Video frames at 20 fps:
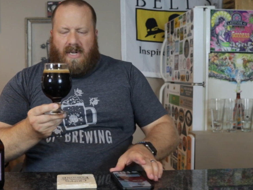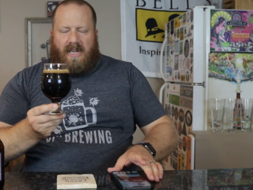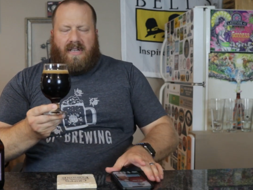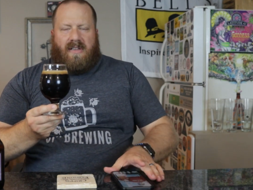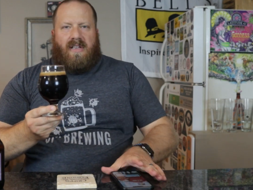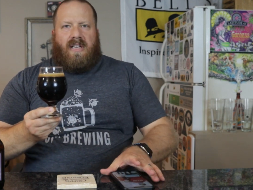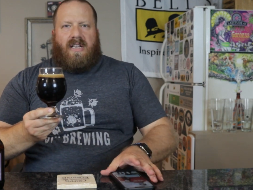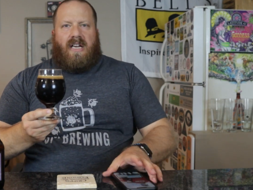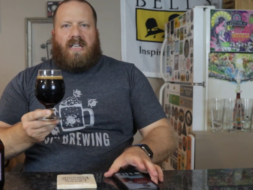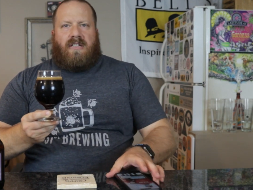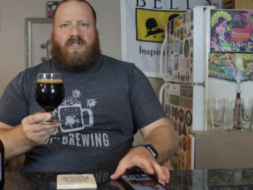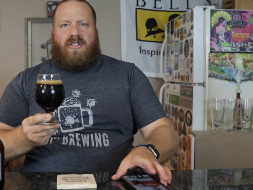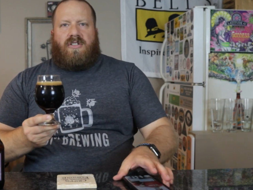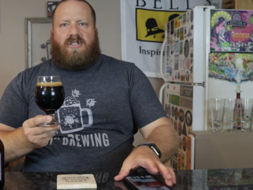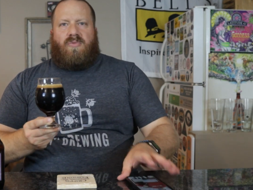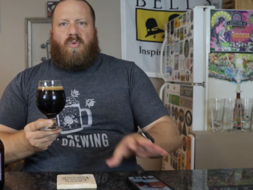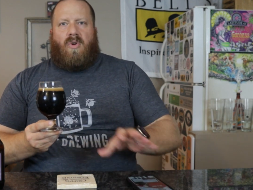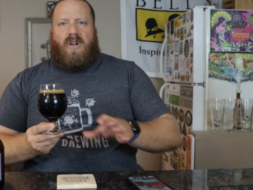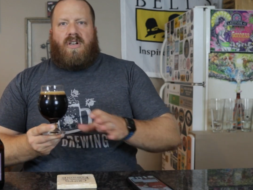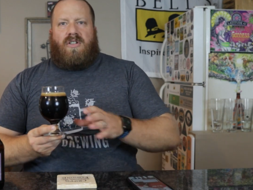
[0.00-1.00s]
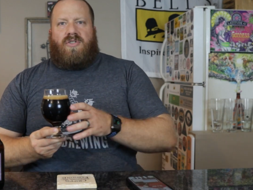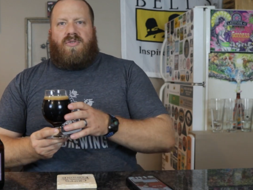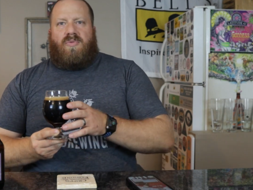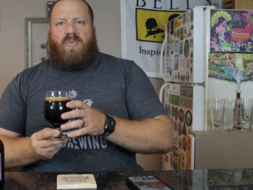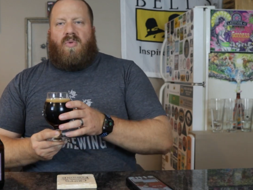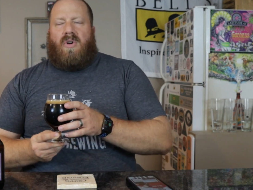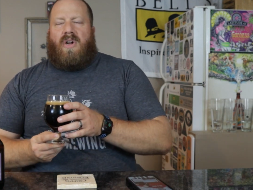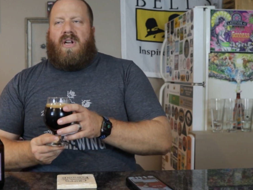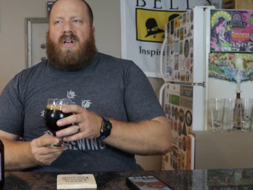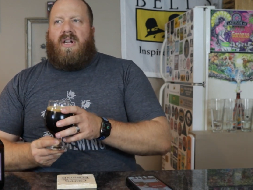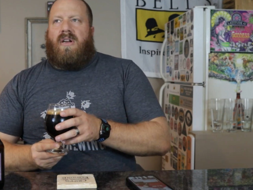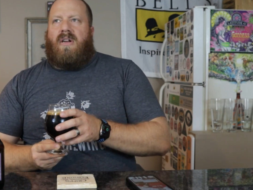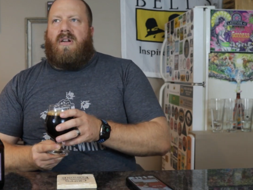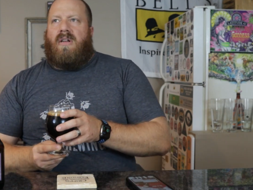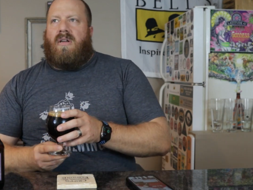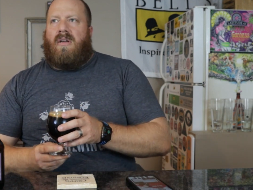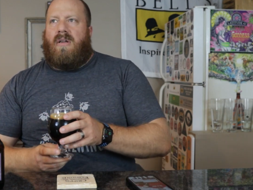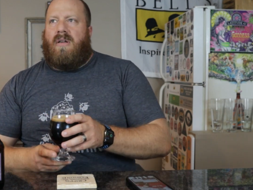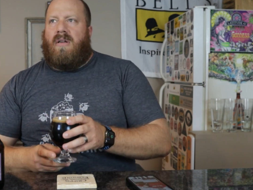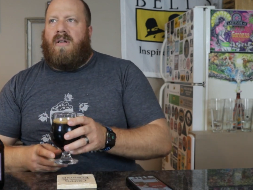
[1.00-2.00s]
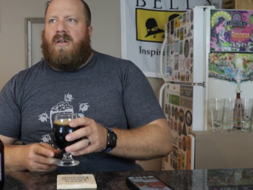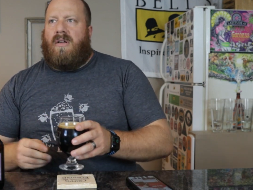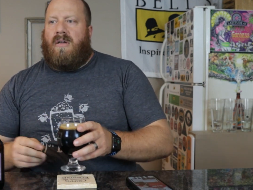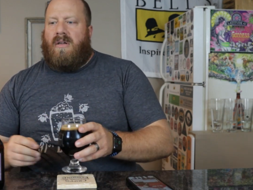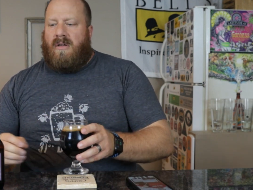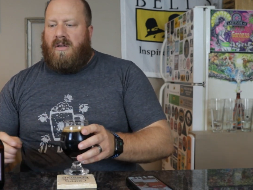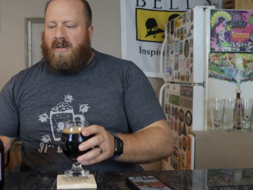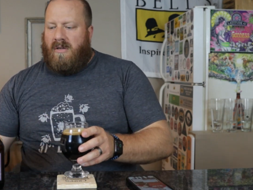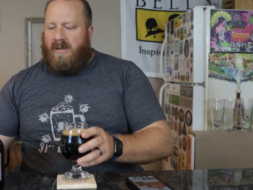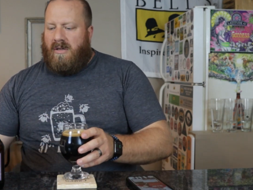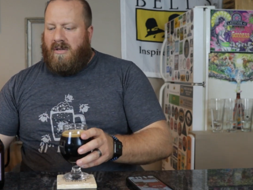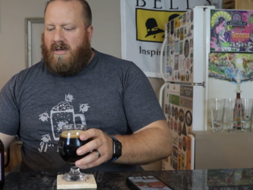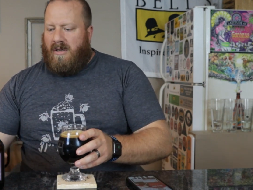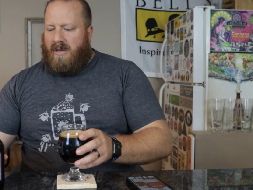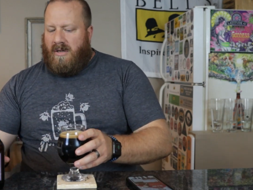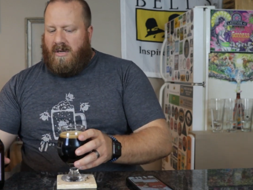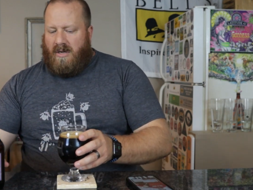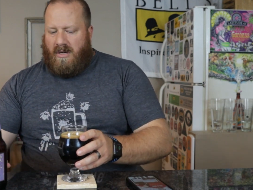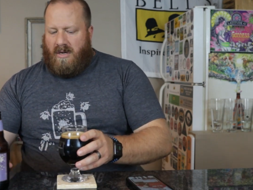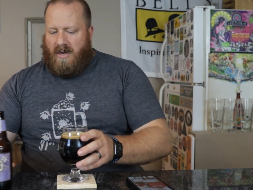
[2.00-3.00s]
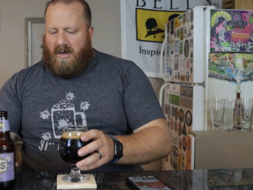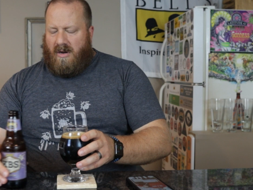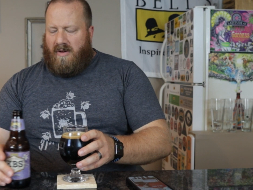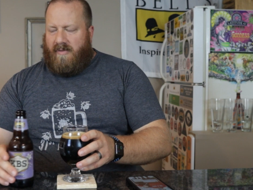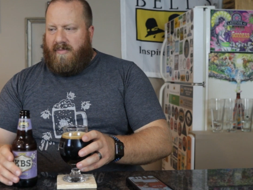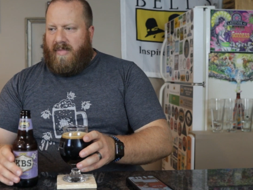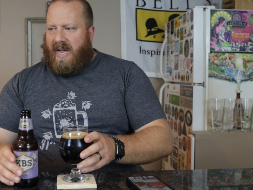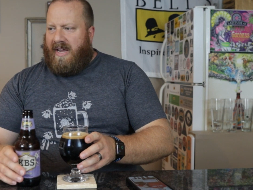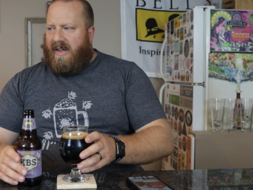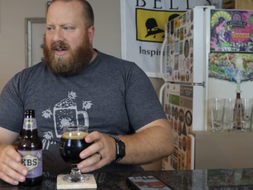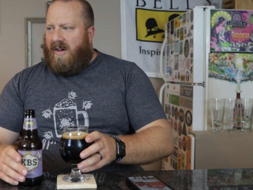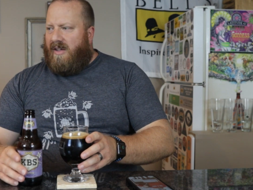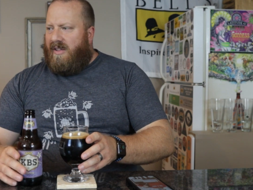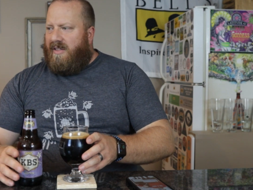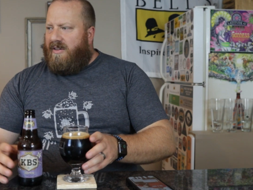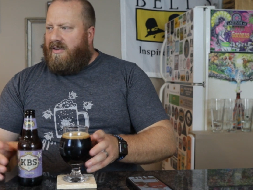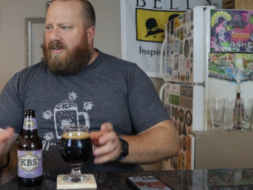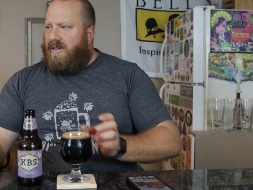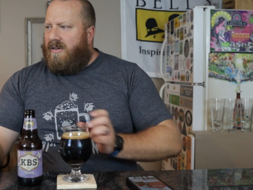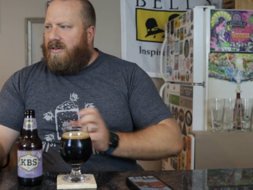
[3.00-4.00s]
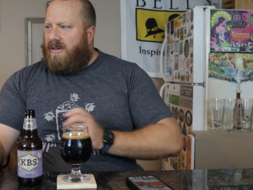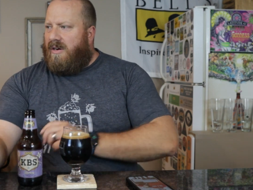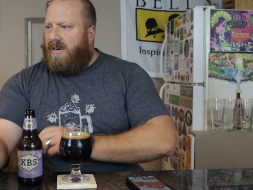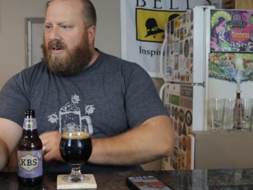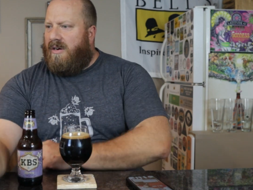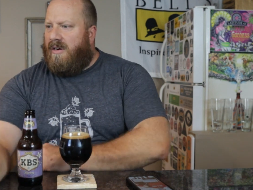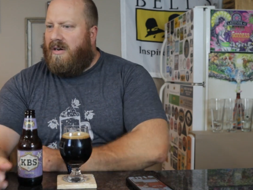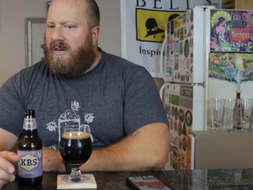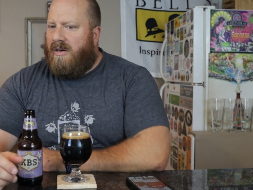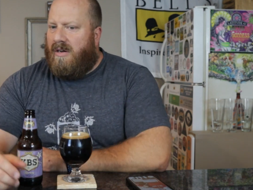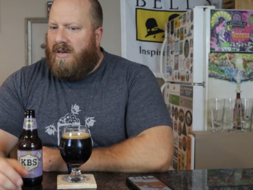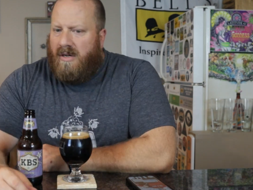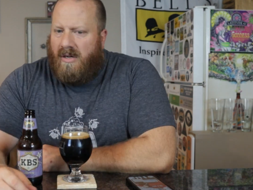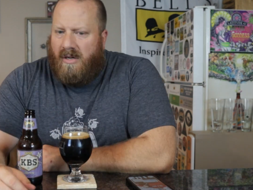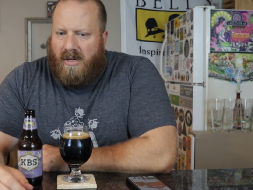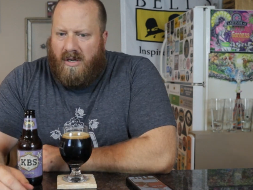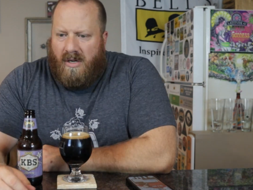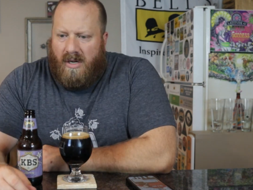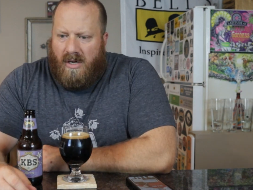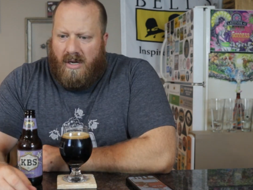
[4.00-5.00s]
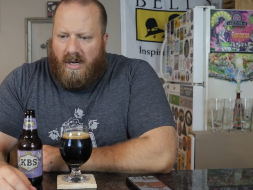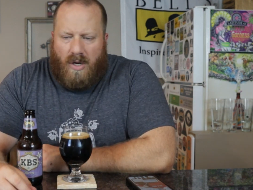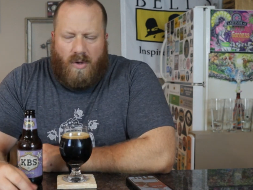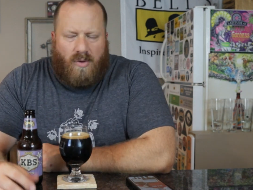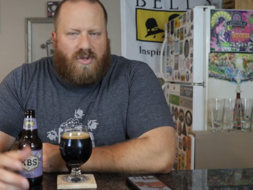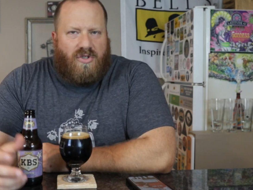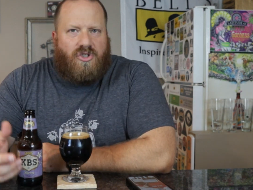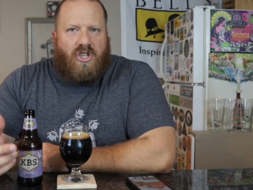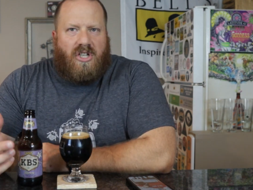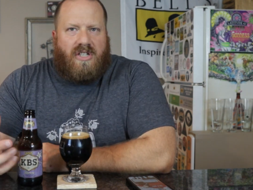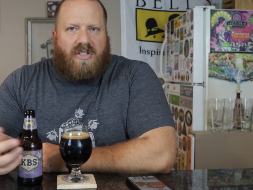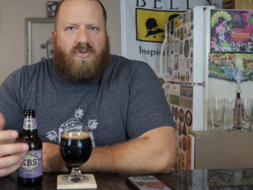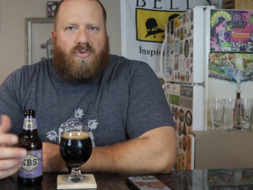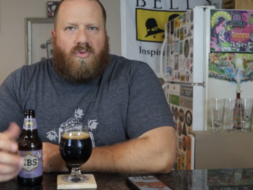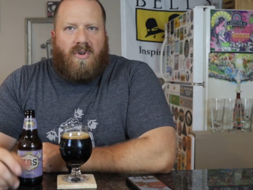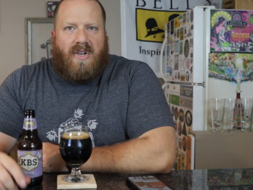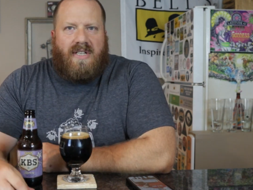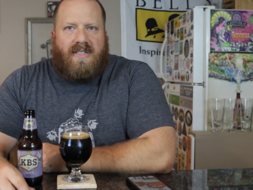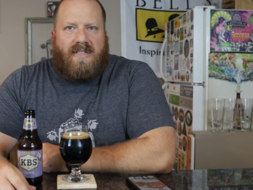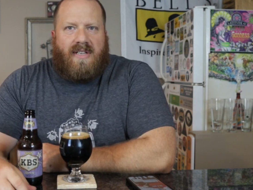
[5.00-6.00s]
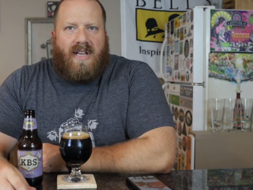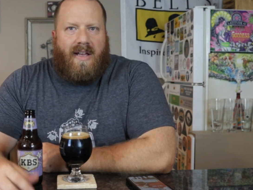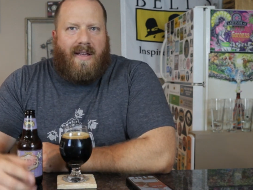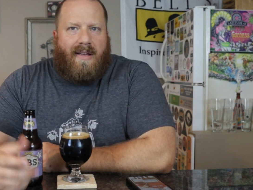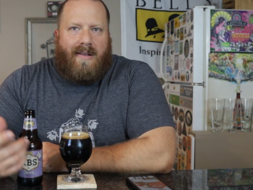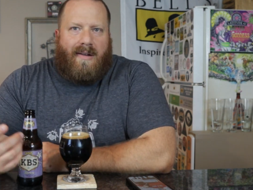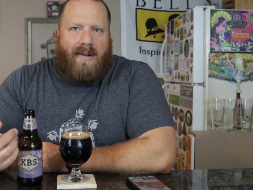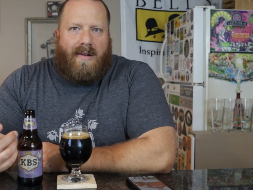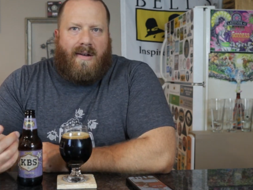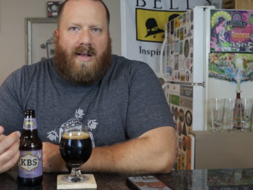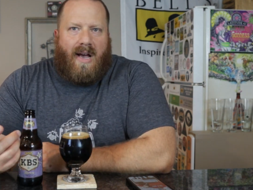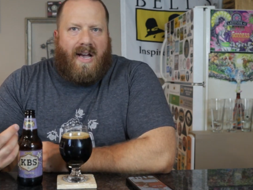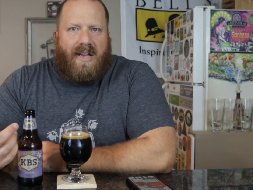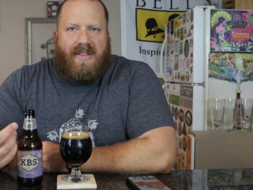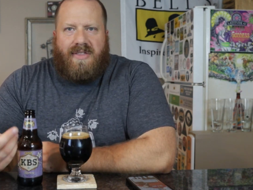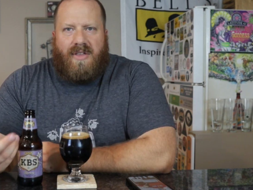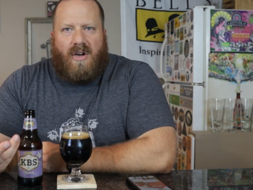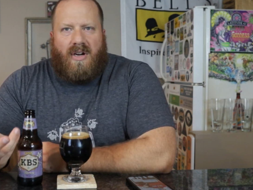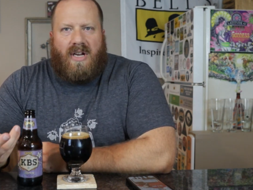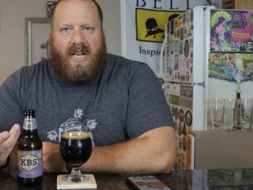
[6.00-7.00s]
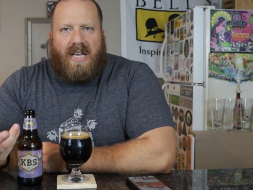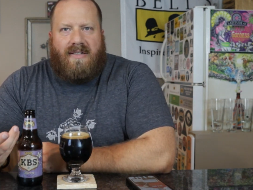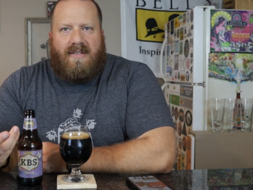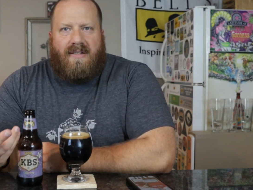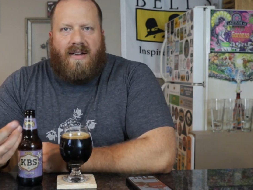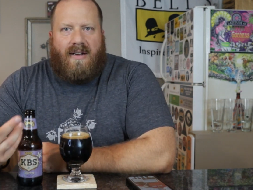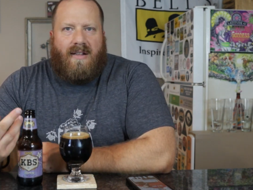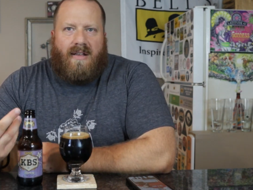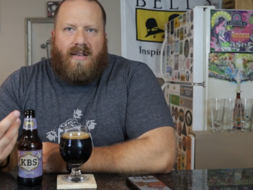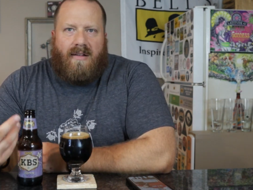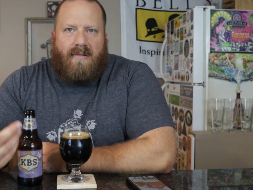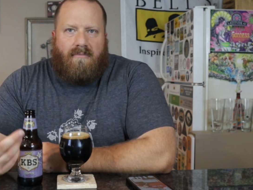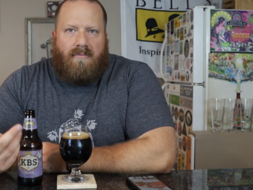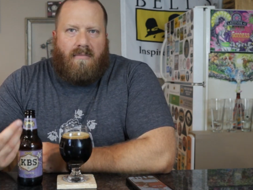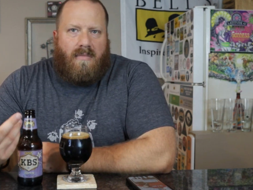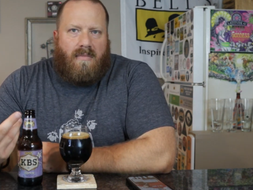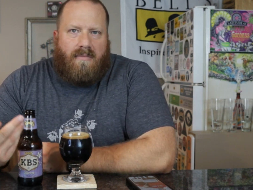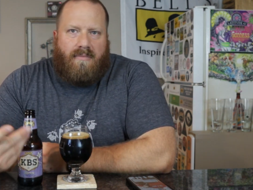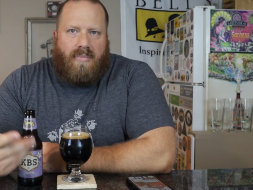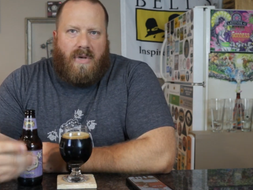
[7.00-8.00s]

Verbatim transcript: I think I just watched one of my other it was just recent and I thought I did it and